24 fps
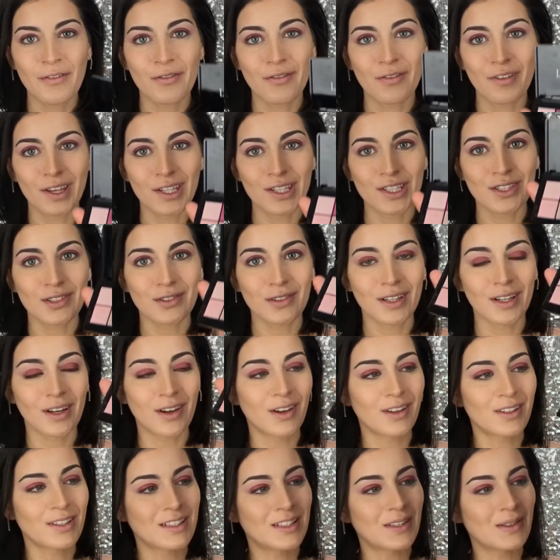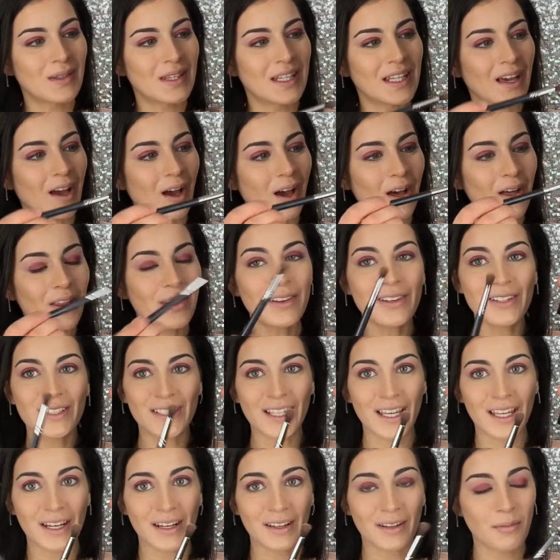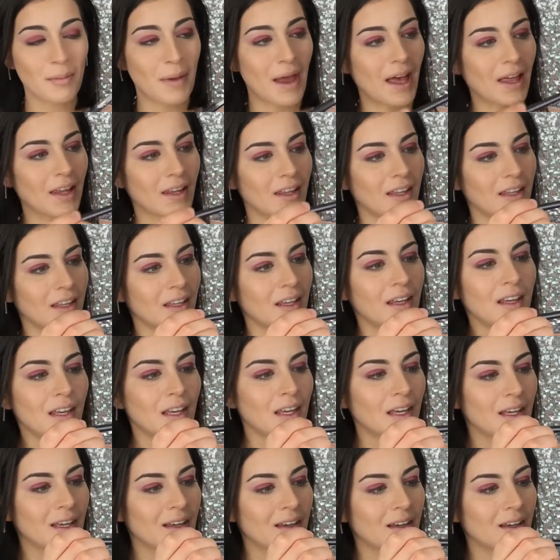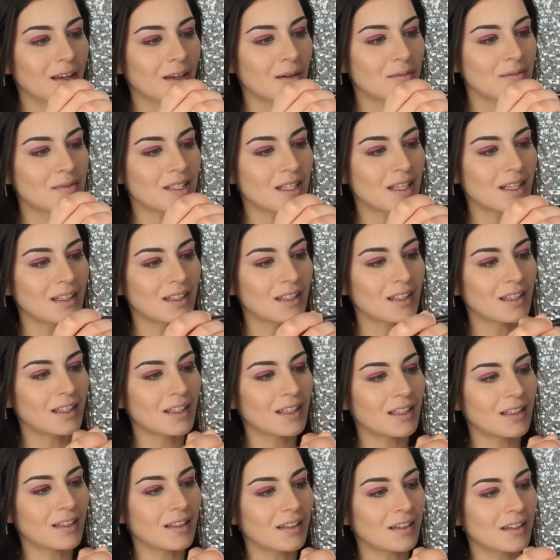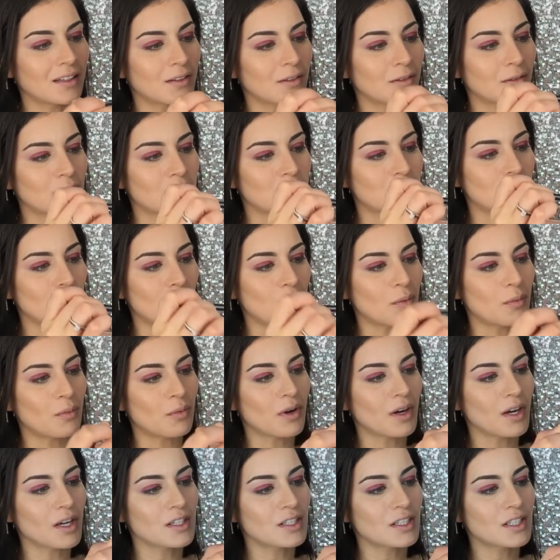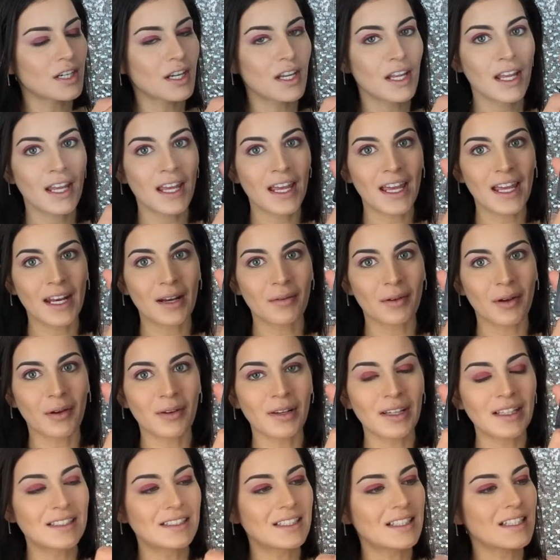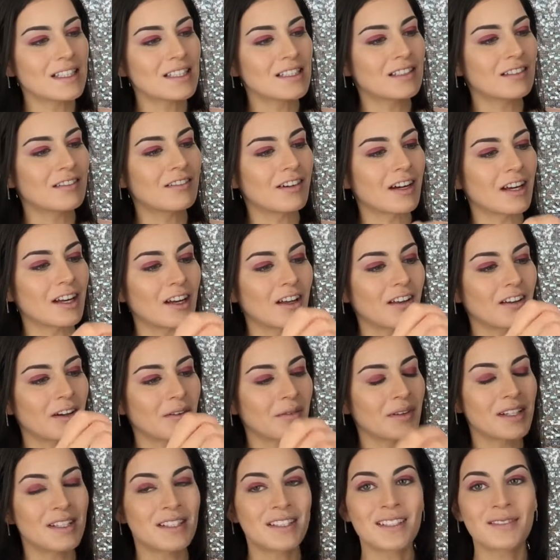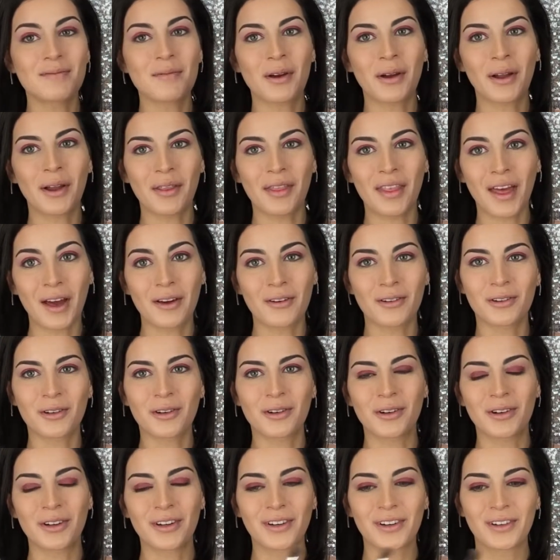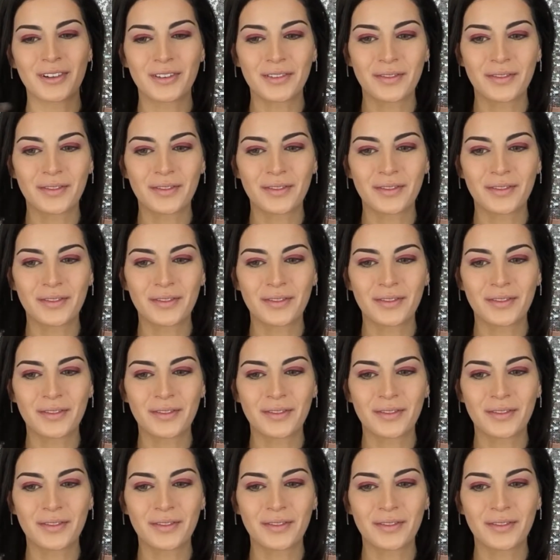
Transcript: Venturing onto the other side of the palette, I'm taking a little dome brush and I'm going into this gray color. I'm going to smoke out the outer corner.